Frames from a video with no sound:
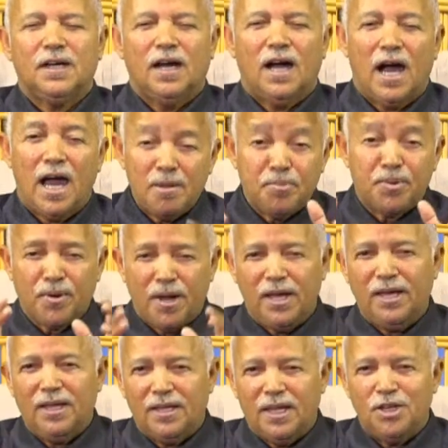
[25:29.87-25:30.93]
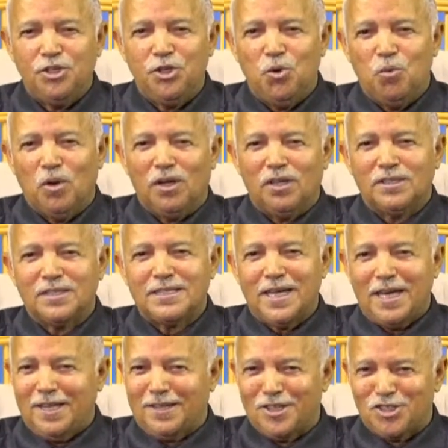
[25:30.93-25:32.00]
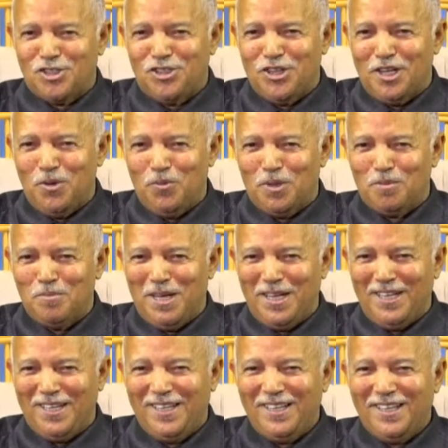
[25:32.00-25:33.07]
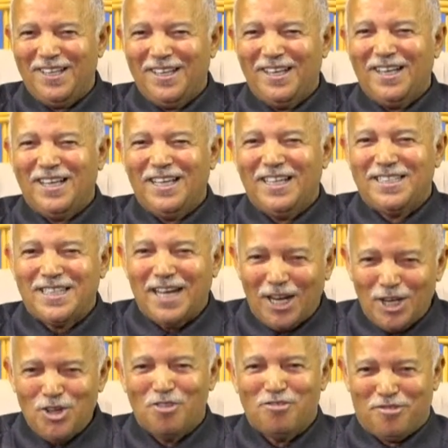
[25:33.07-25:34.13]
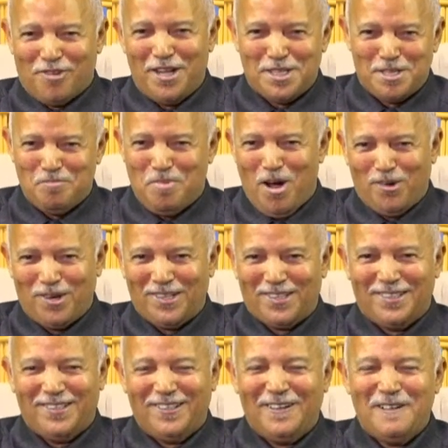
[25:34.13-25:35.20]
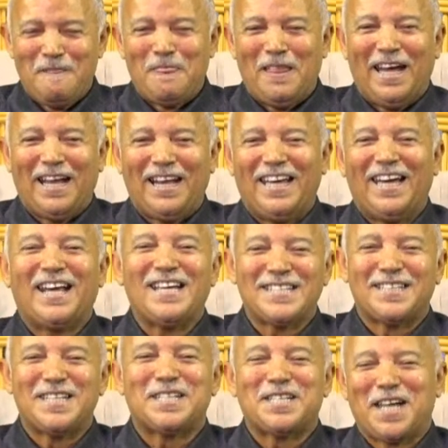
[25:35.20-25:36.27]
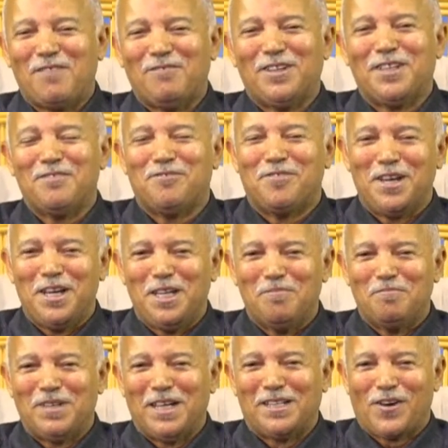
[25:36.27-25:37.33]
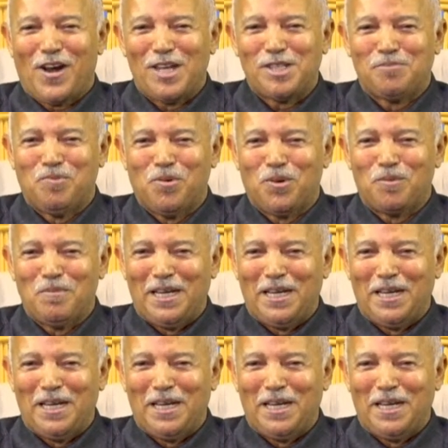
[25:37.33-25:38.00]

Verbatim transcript: I pray that you will take this journey with me, tell your friends about it, and let us discover the freedom that Christ brought.